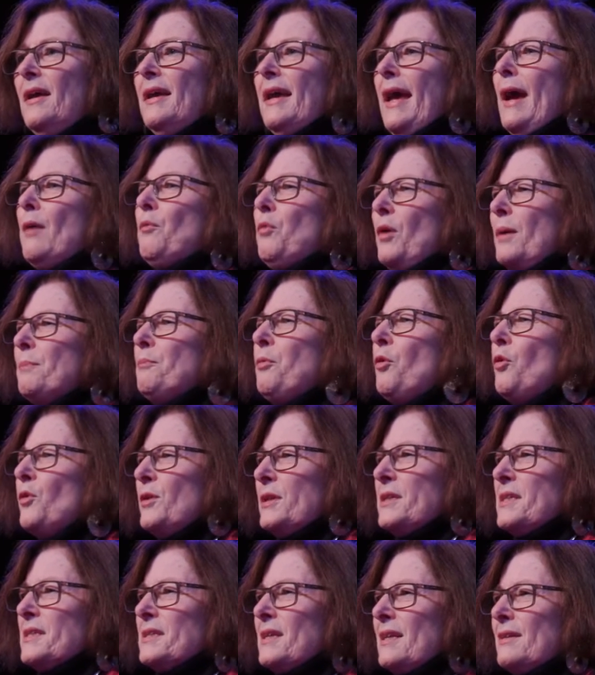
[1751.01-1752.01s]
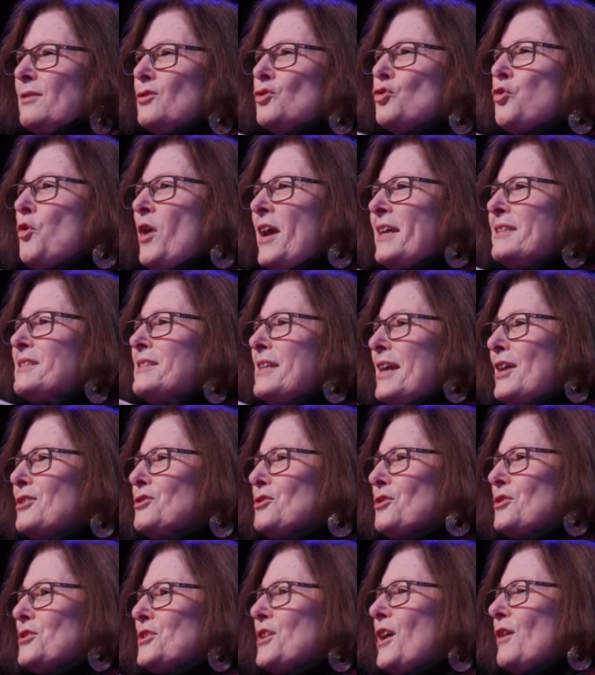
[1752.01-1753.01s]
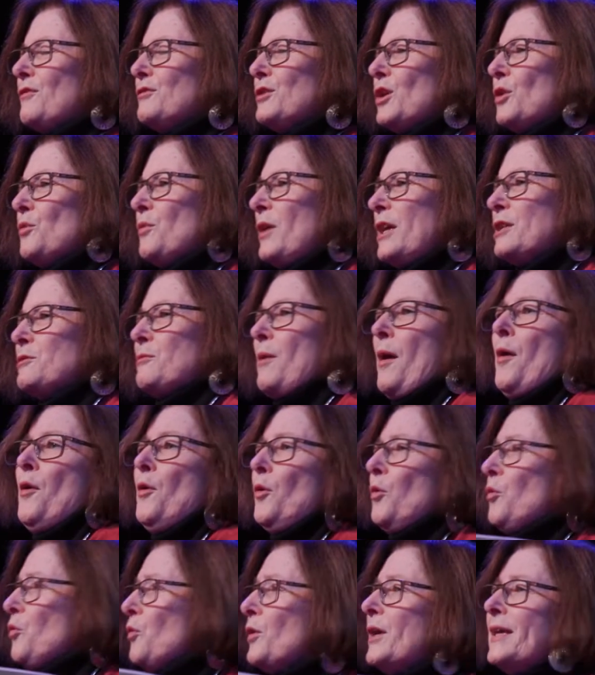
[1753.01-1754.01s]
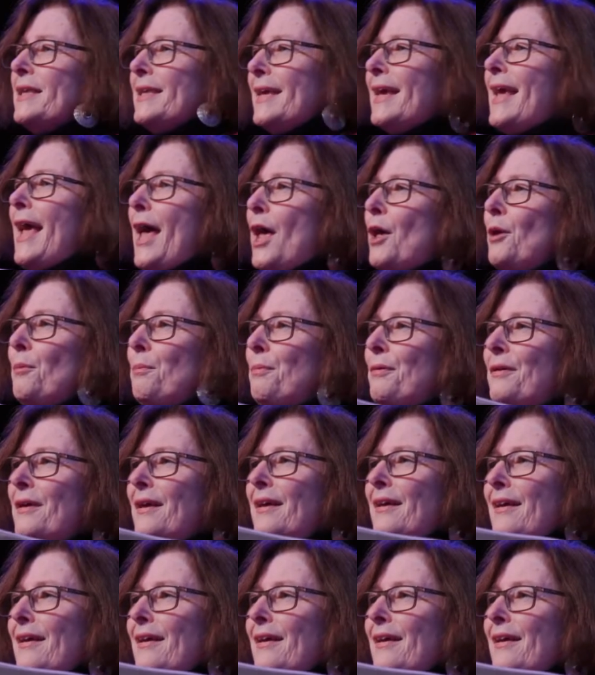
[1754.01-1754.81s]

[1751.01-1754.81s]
at what point does a transnational sovereignty arrangement really help